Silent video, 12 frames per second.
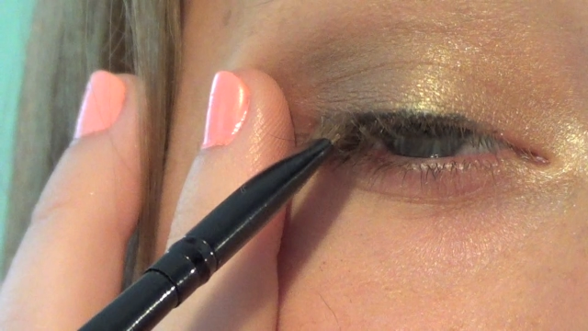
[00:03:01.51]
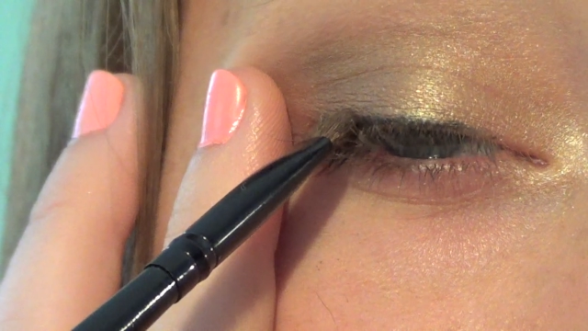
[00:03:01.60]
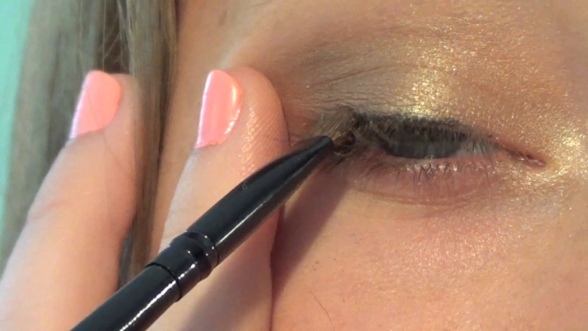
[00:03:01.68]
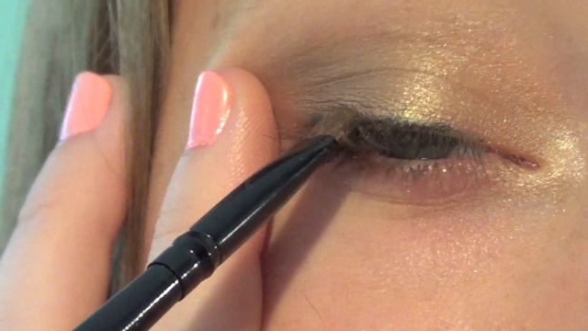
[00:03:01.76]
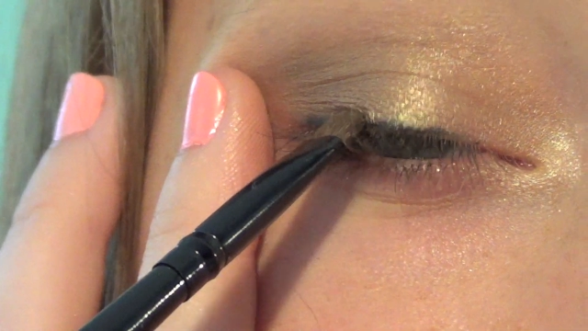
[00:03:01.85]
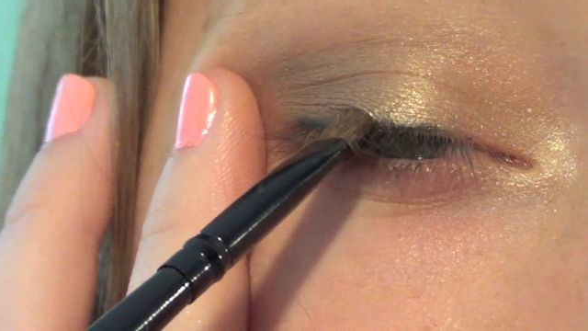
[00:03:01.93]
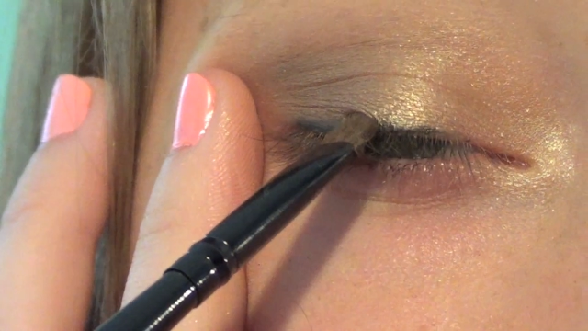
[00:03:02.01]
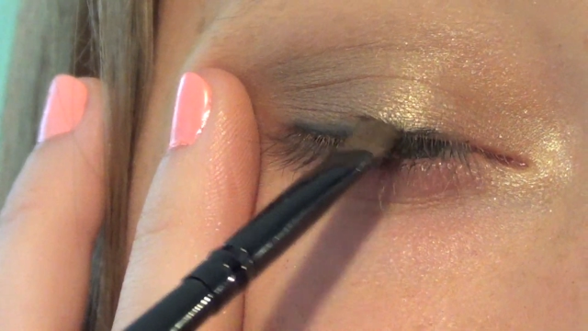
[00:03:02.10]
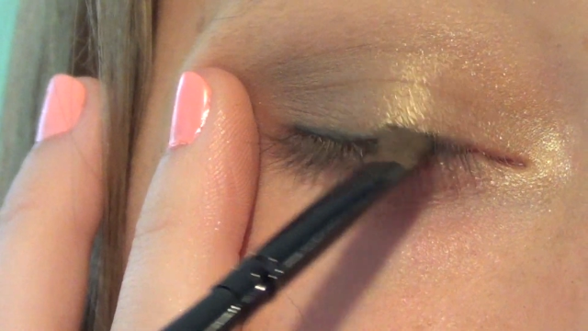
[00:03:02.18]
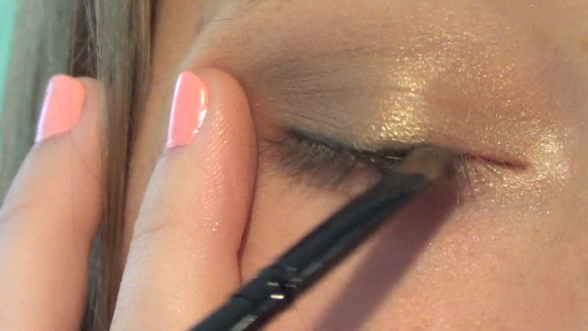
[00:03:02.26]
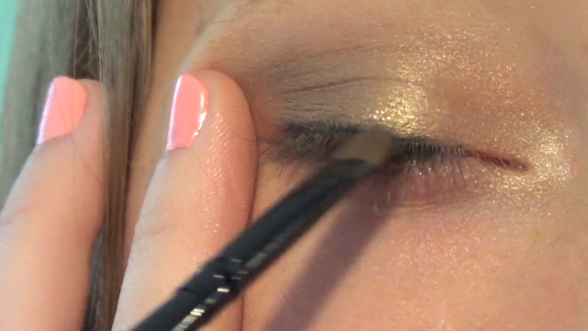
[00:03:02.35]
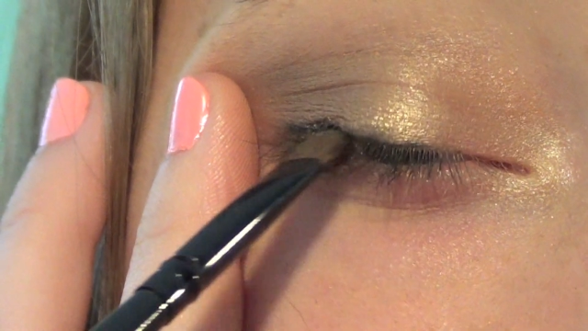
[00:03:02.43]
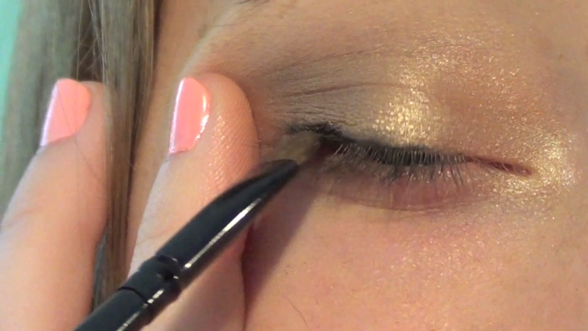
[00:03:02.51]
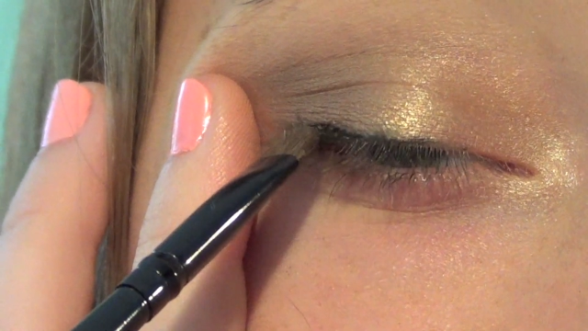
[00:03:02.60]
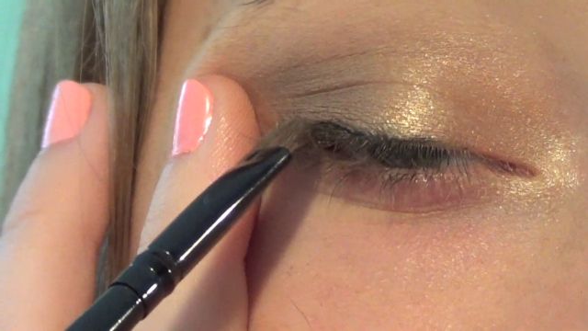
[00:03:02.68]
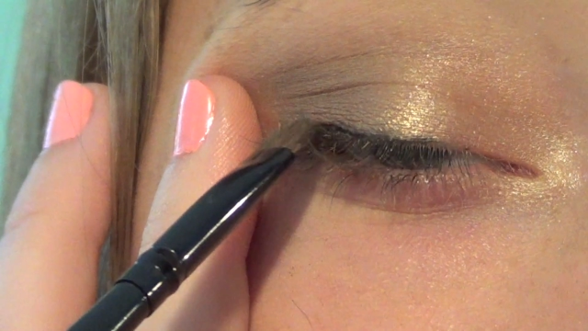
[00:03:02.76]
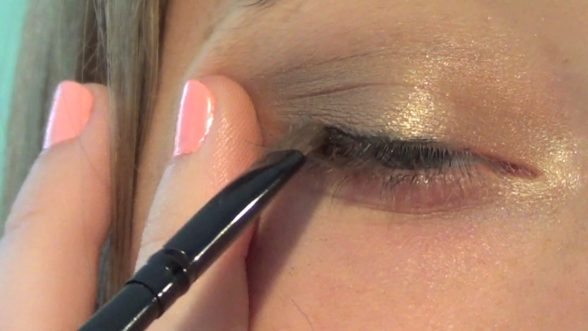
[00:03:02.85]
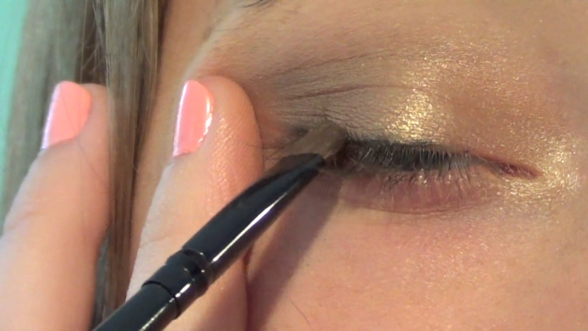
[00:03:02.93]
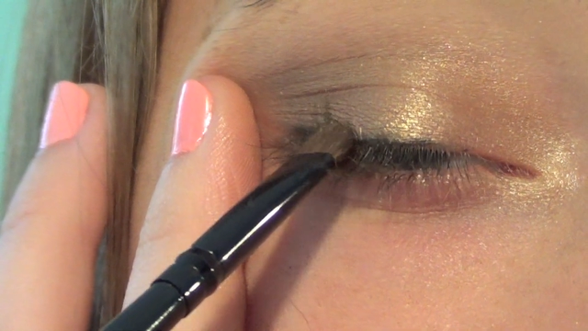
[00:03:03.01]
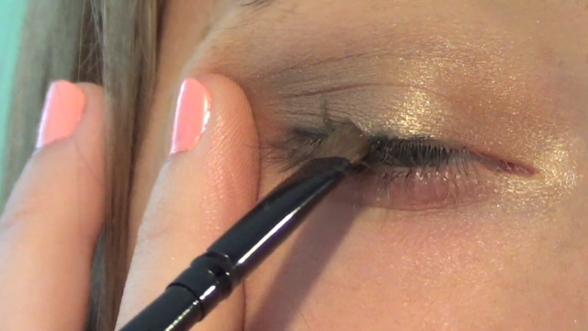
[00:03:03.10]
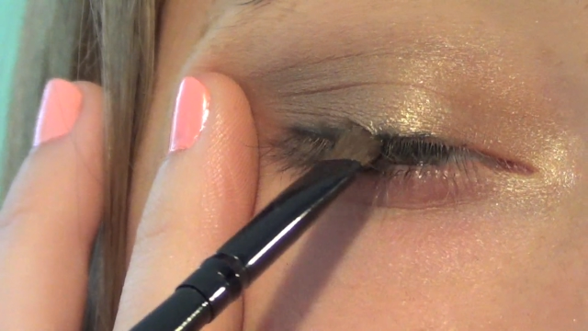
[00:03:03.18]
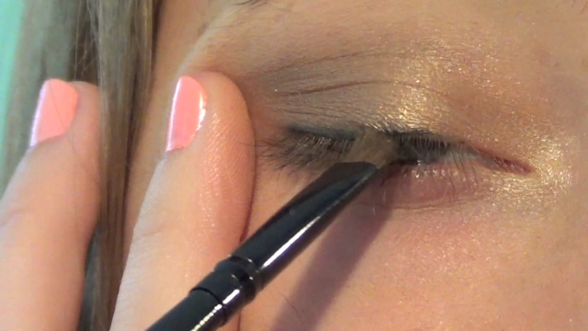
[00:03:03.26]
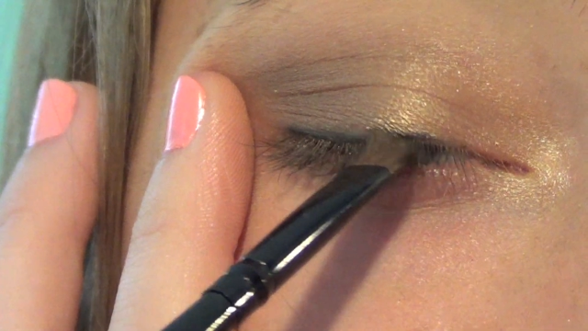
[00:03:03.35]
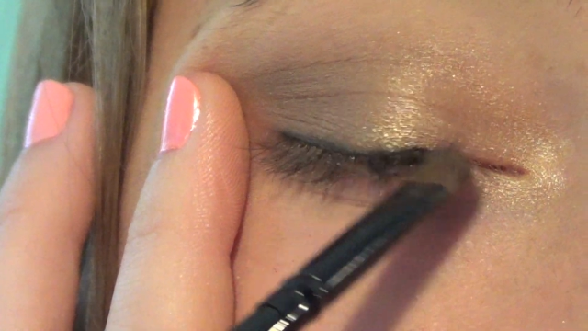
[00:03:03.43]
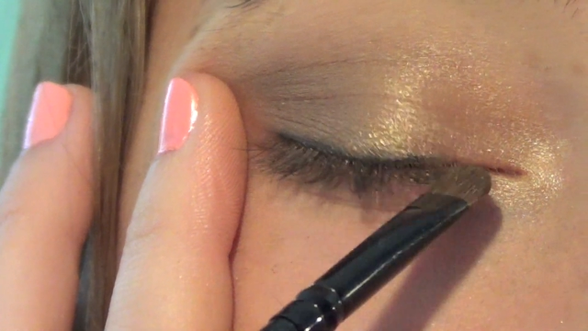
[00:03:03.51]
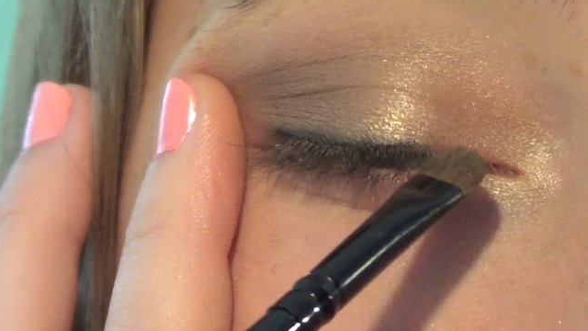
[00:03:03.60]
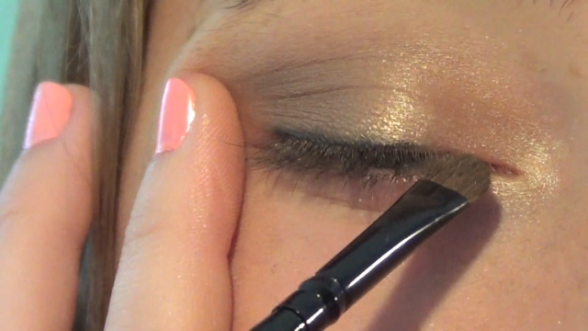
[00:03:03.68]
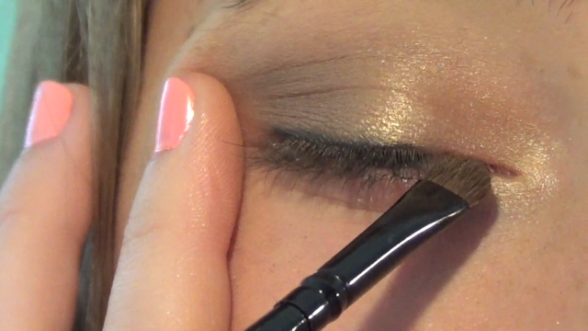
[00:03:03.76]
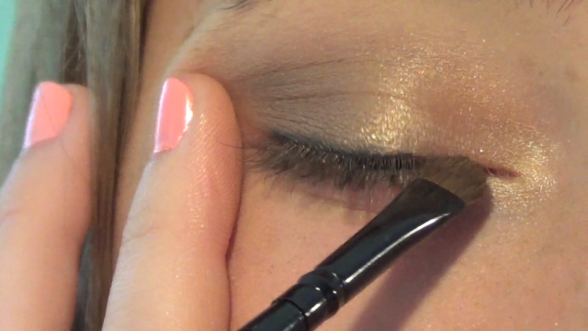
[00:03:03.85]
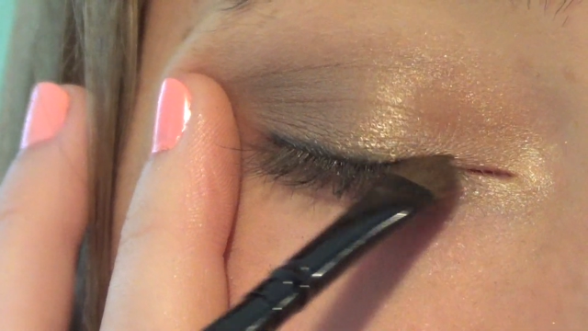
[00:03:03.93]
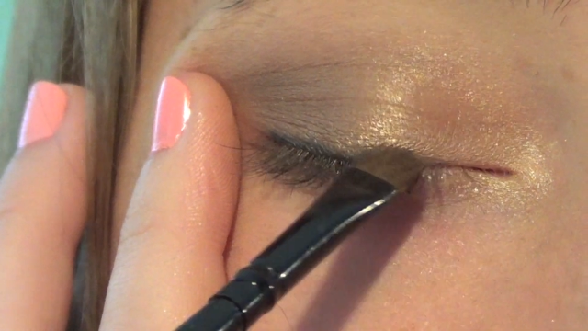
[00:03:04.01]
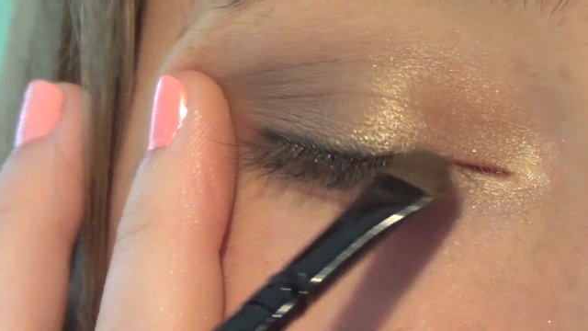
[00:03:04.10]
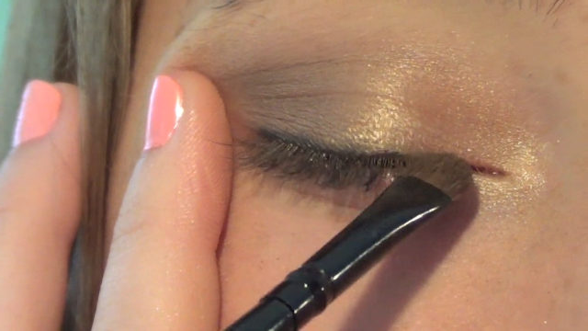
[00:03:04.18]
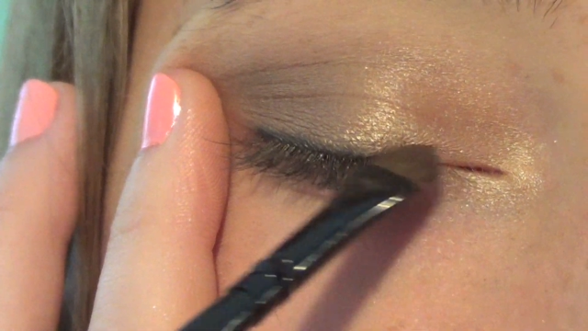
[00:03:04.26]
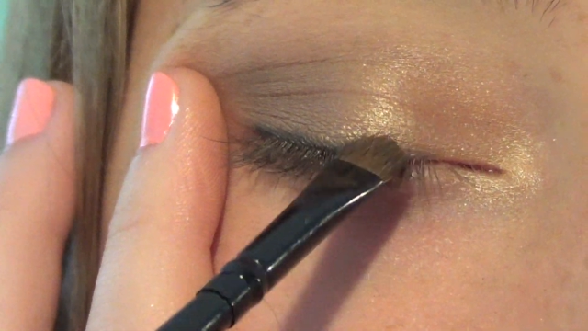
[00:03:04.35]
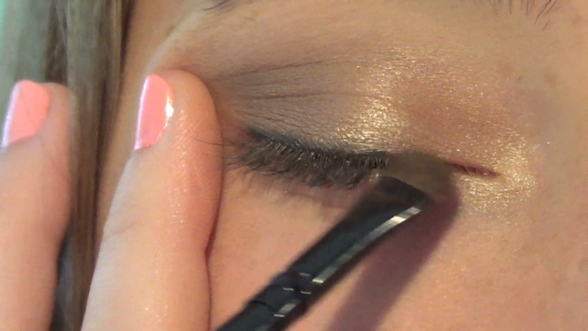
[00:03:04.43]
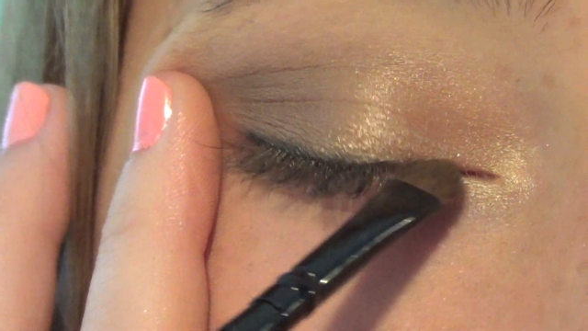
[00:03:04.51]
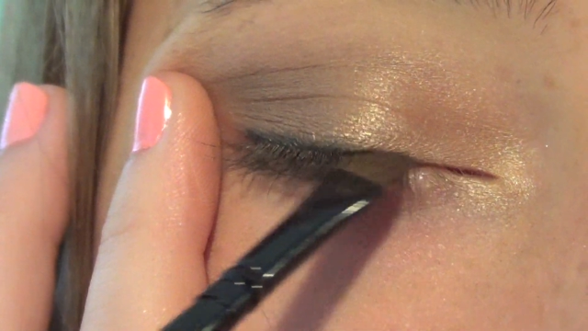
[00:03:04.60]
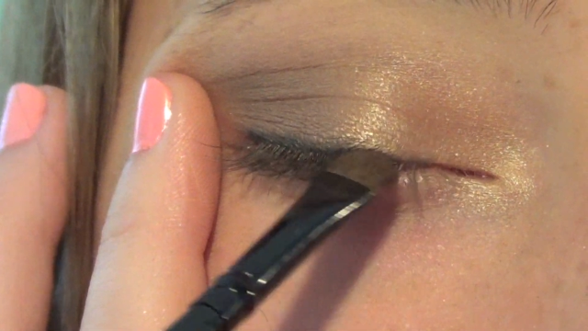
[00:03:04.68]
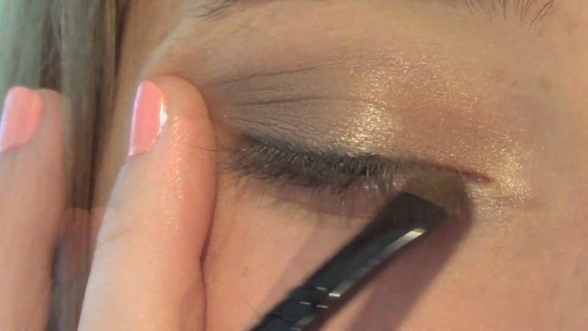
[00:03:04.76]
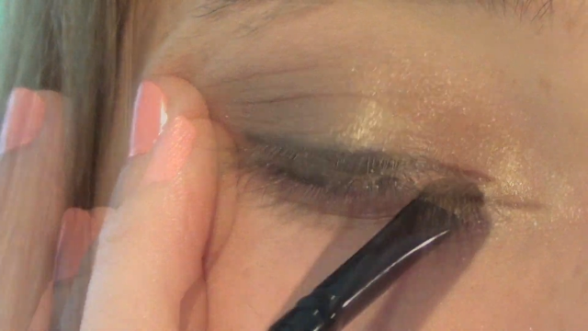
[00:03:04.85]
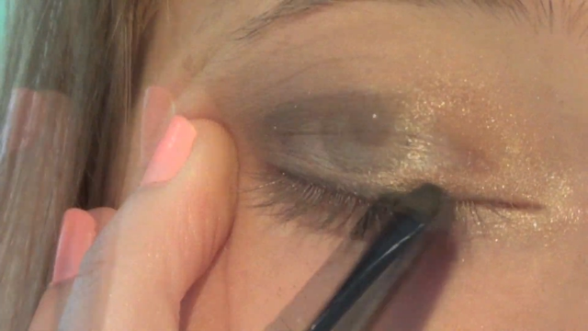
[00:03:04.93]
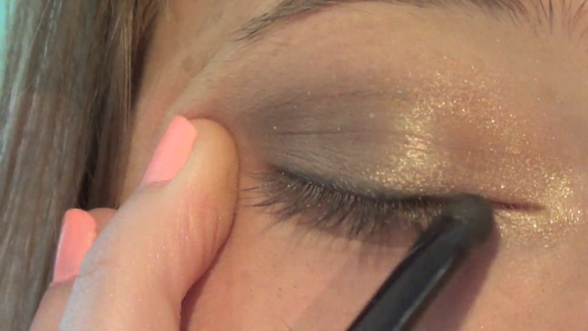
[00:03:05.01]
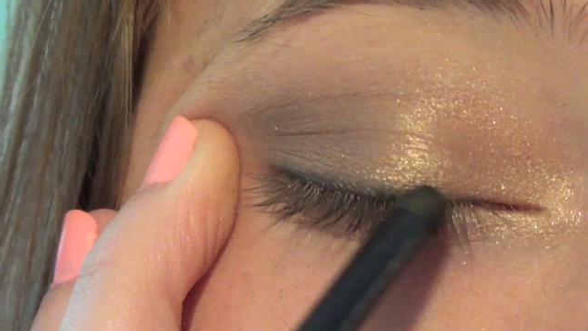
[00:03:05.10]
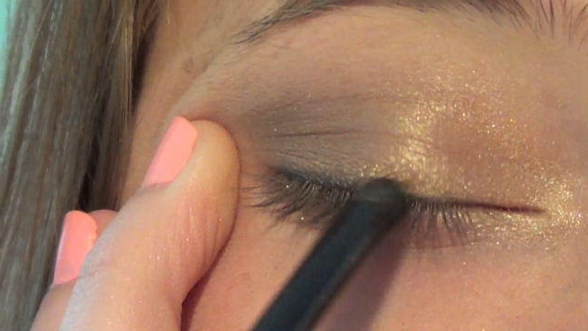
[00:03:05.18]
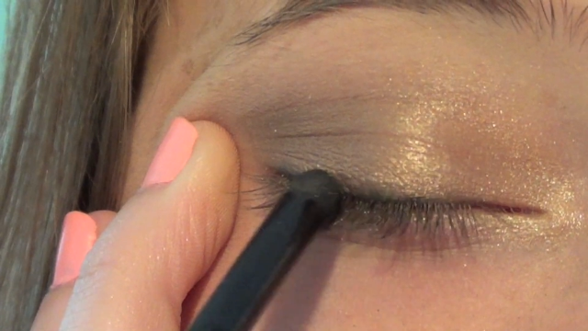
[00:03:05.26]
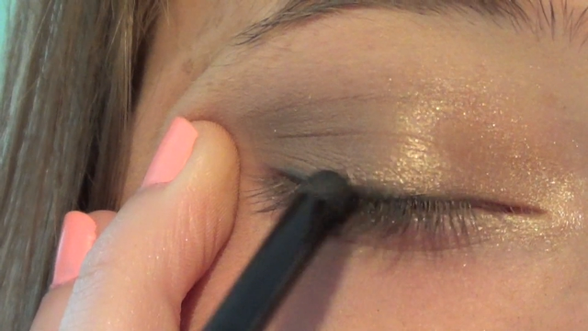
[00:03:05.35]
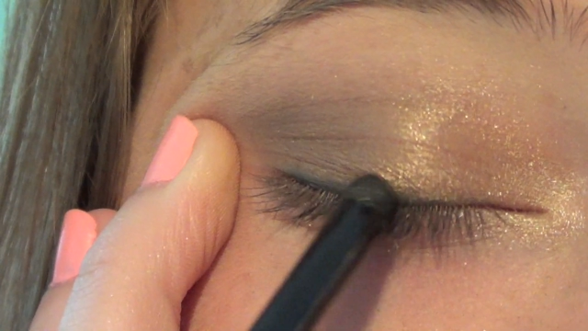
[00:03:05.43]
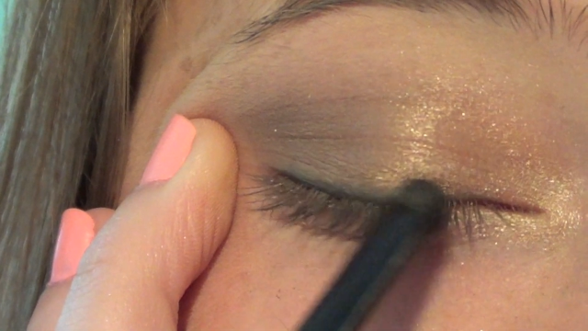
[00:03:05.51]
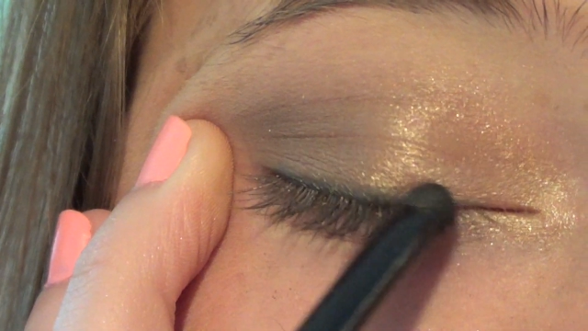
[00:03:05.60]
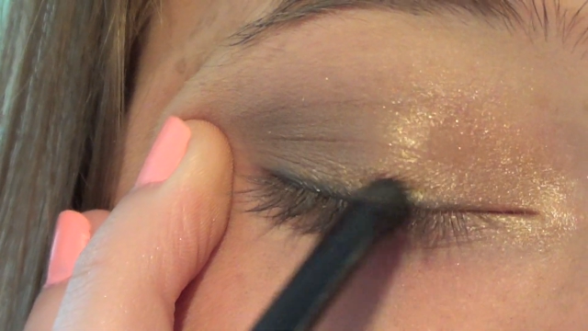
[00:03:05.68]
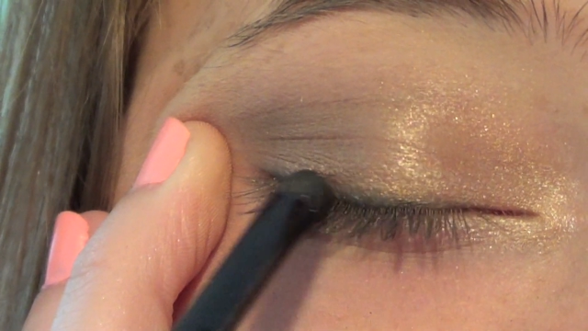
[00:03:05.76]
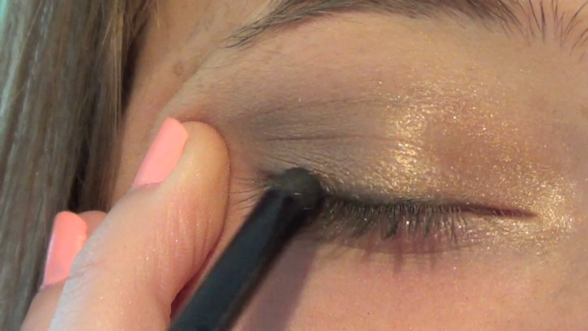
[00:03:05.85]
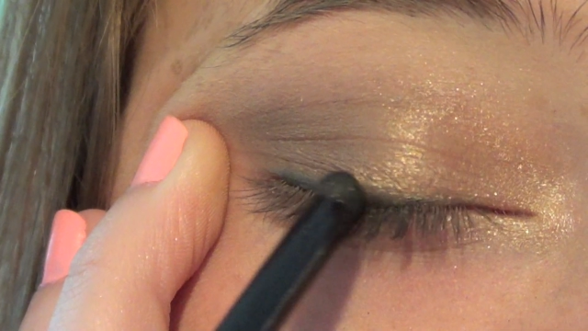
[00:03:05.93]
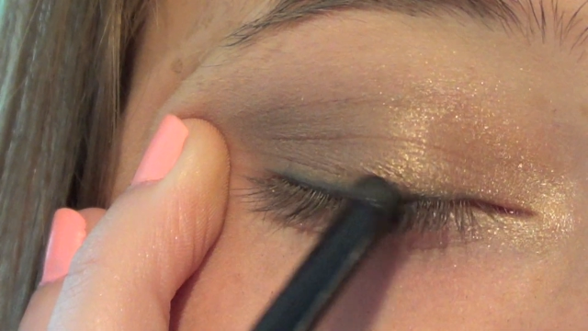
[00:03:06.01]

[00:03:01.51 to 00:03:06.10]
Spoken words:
Nobody's mouth can be seen.